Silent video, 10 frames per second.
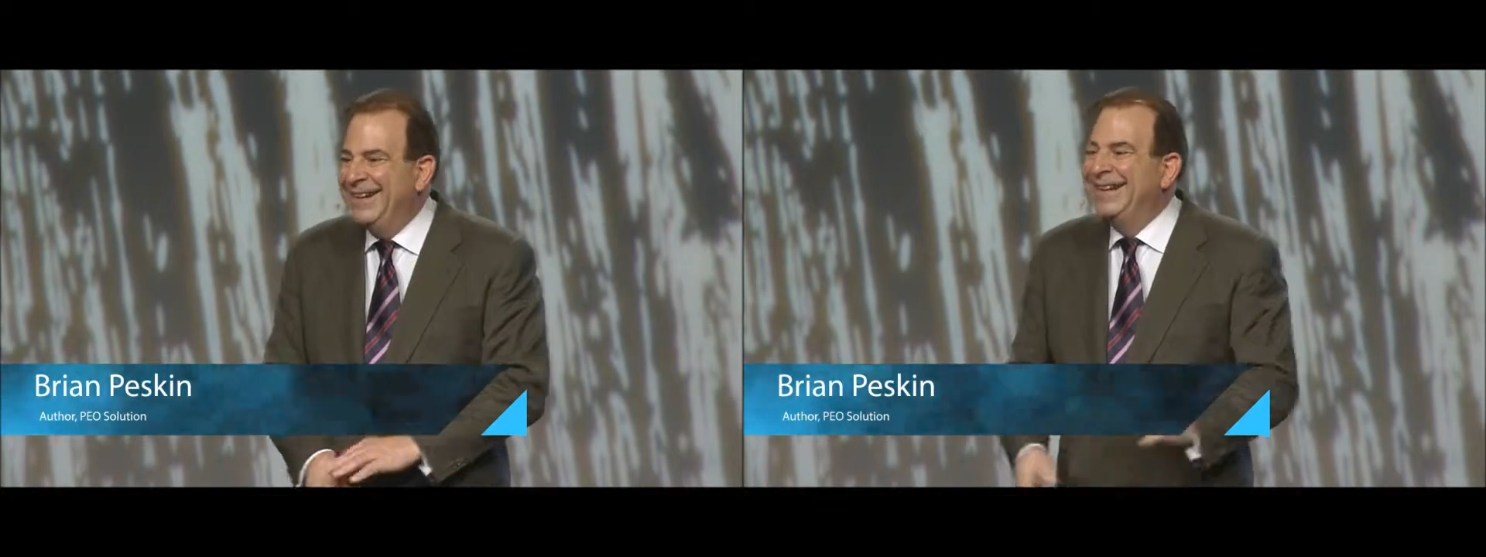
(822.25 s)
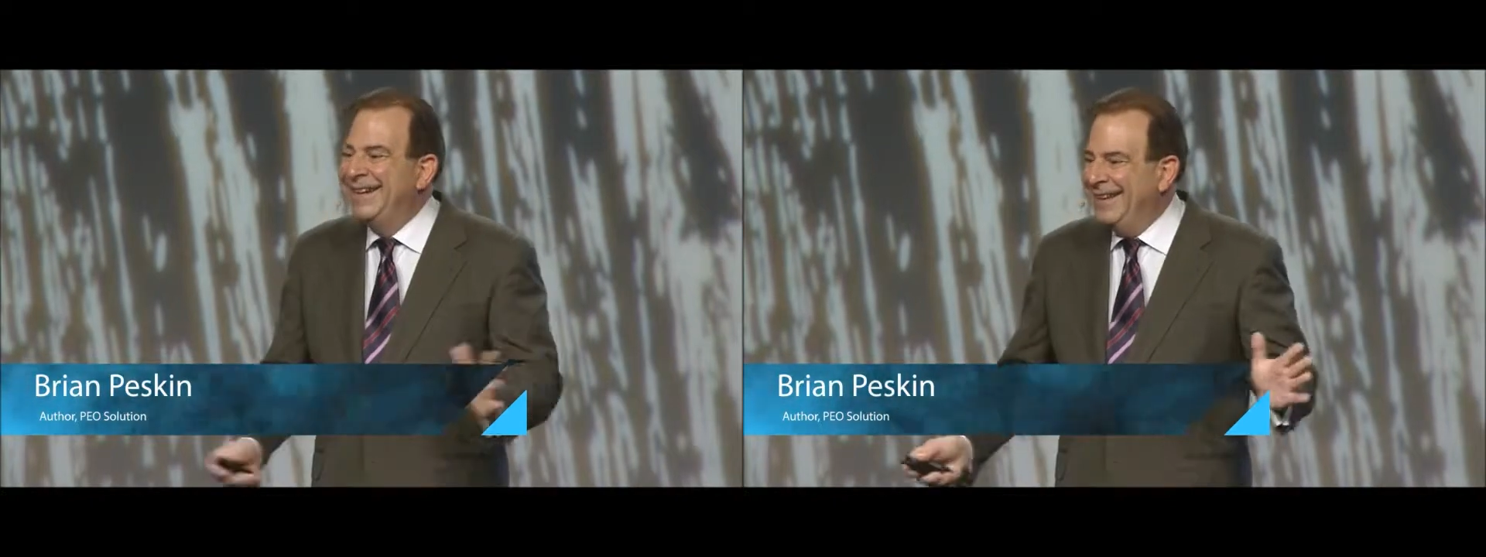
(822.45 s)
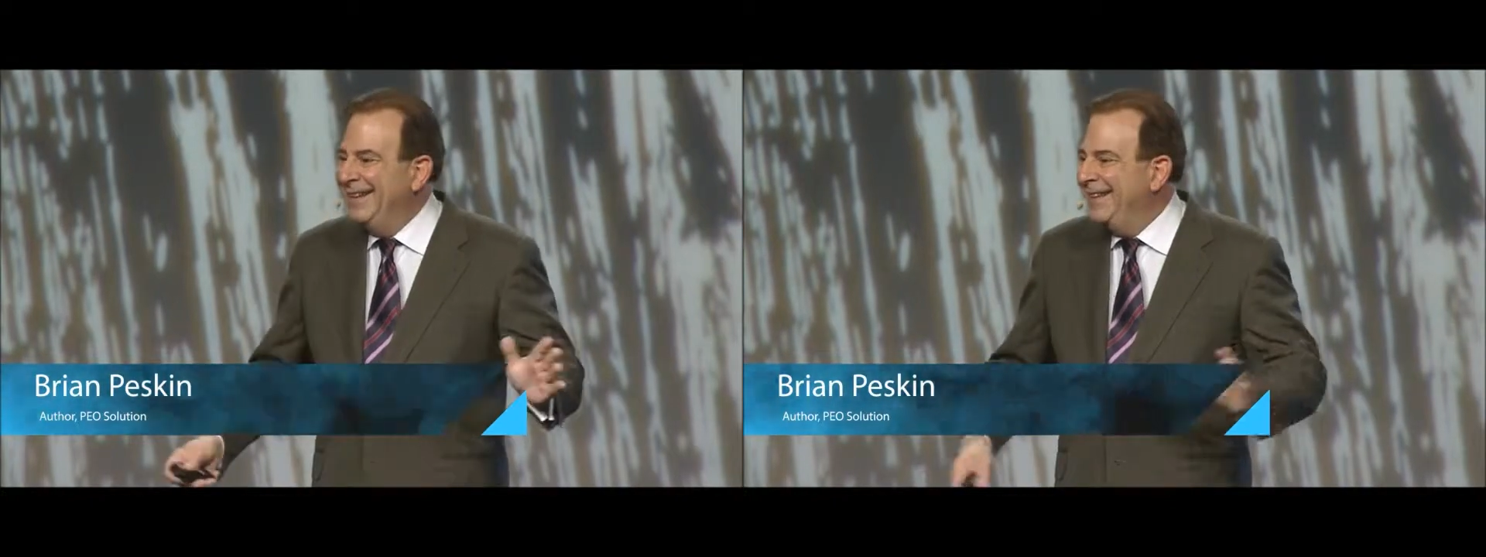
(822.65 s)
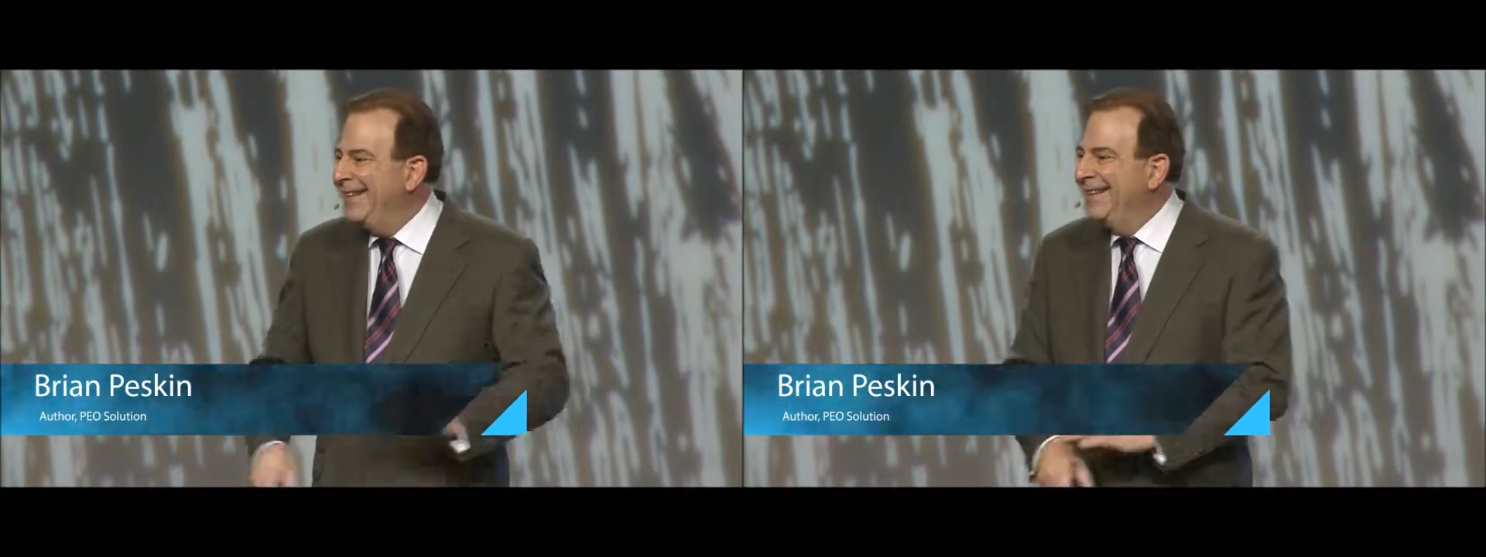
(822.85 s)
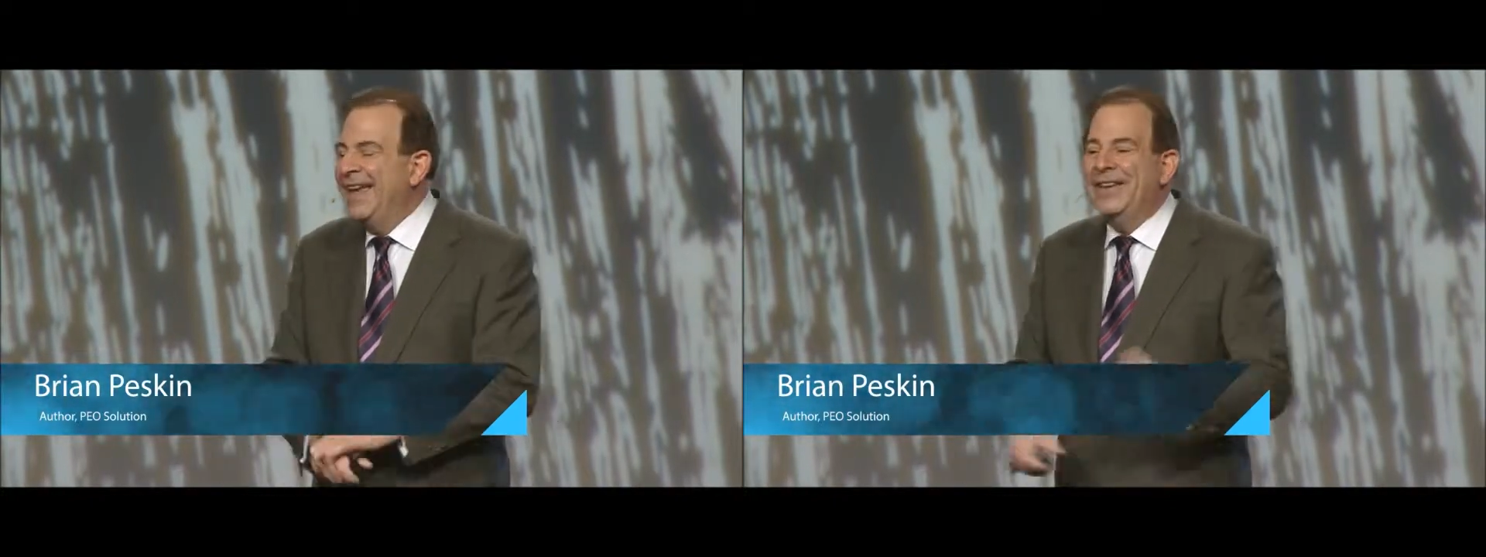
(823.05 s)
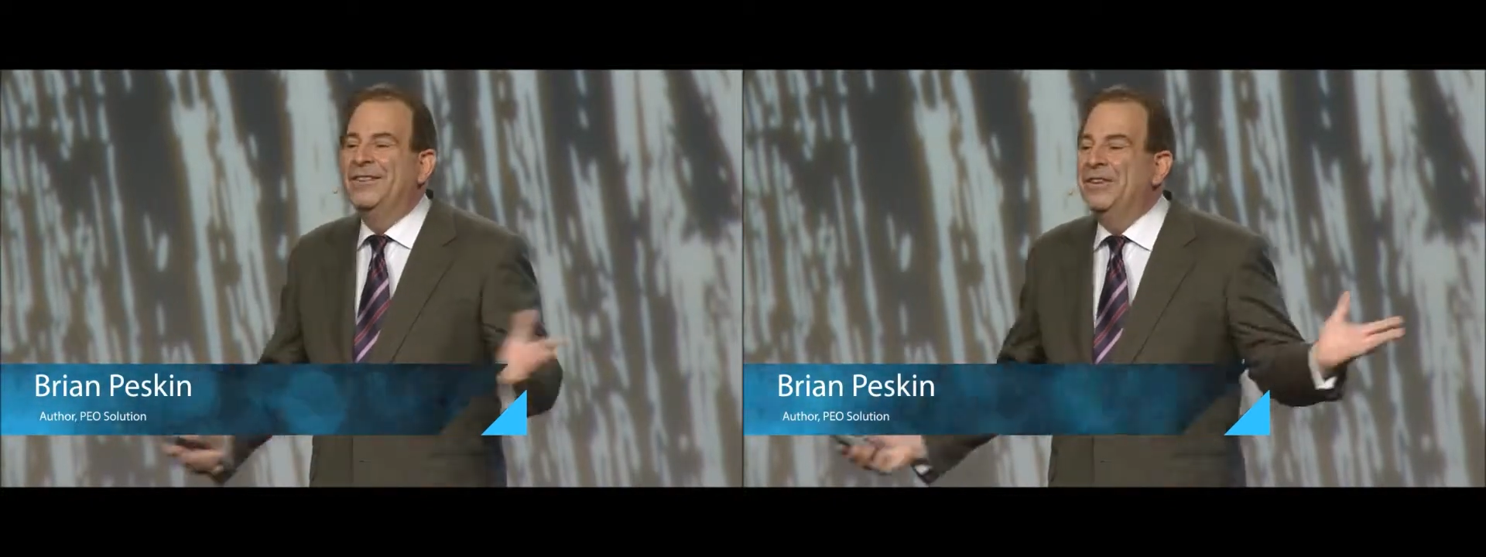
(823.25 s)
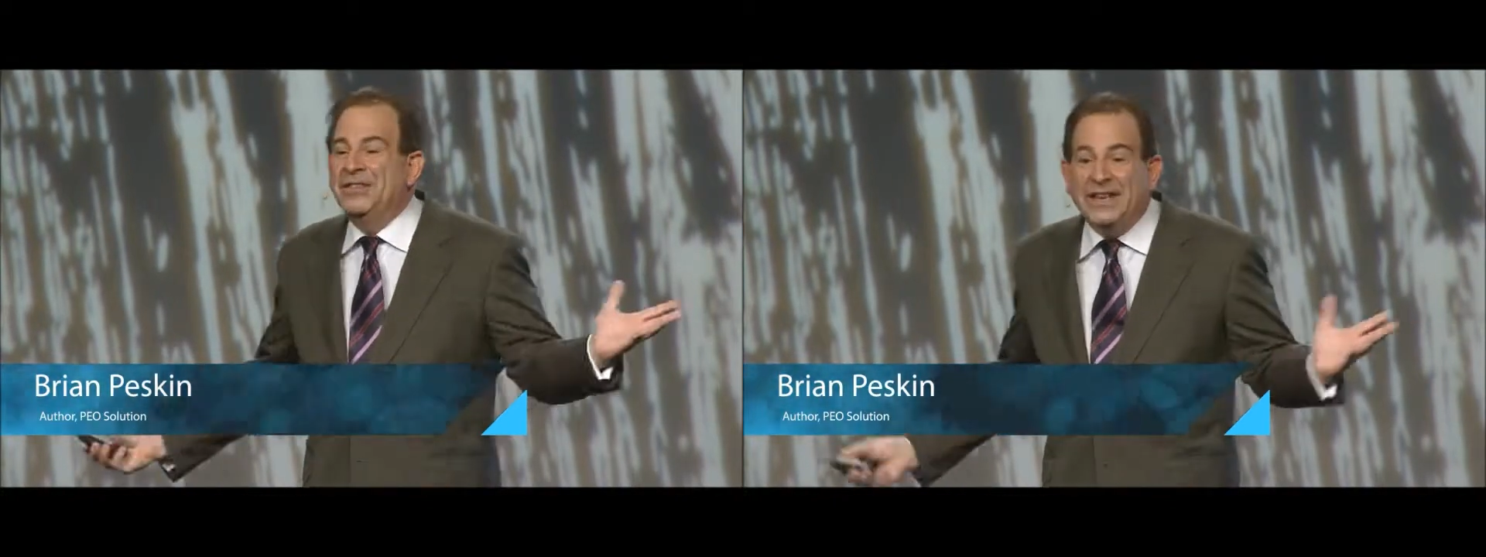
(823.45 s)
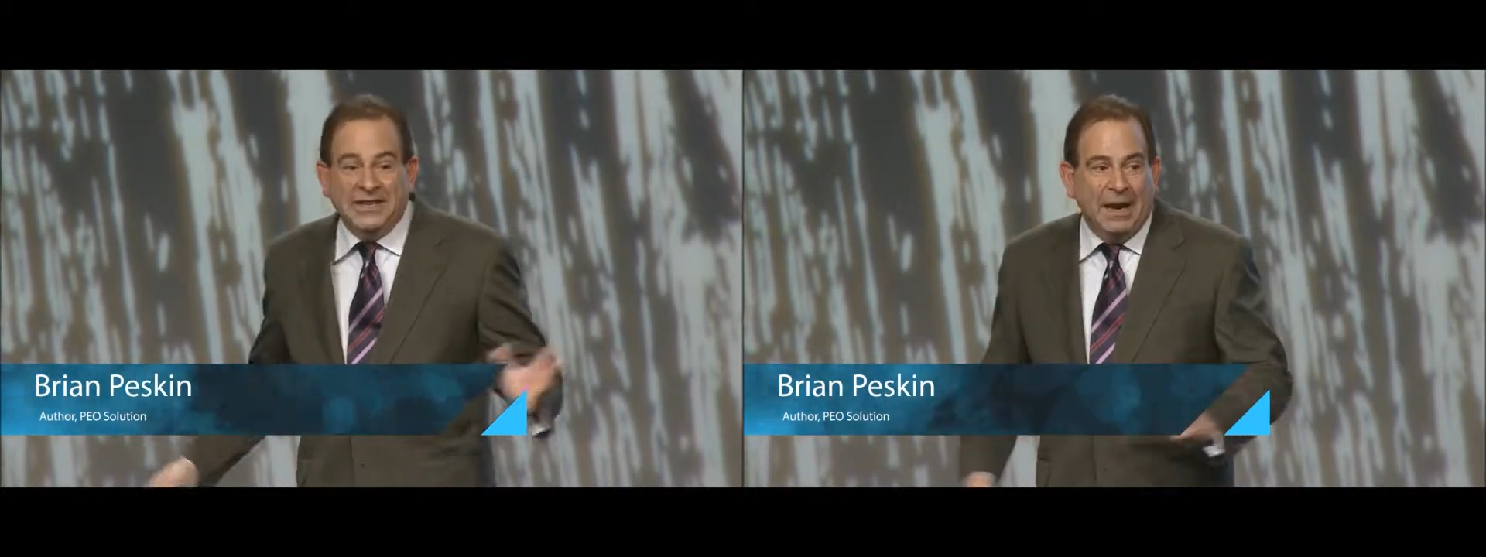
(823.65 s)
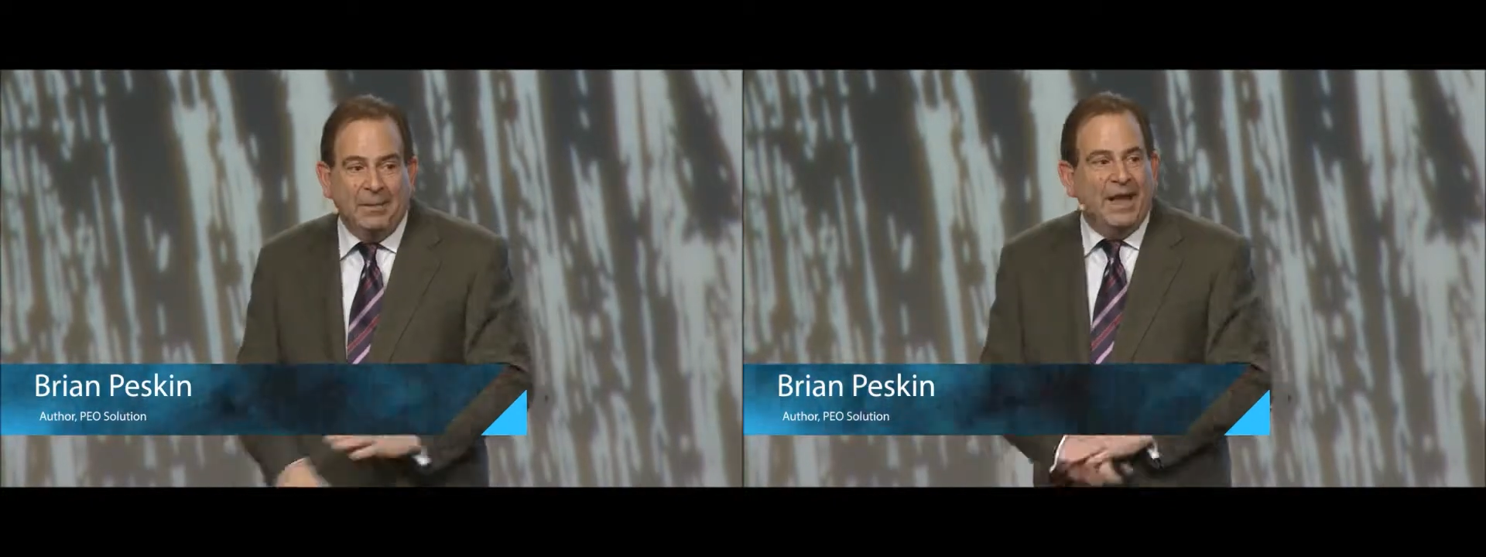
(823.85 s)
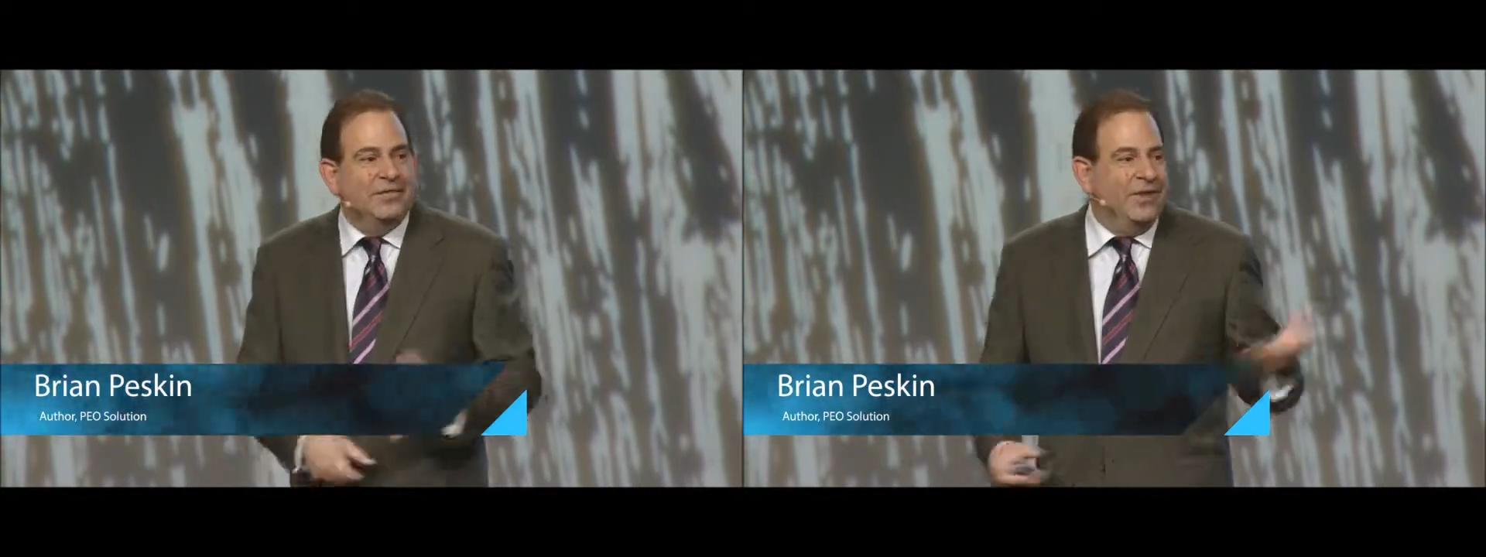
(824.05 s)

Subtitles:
and thank you. If there's any time left,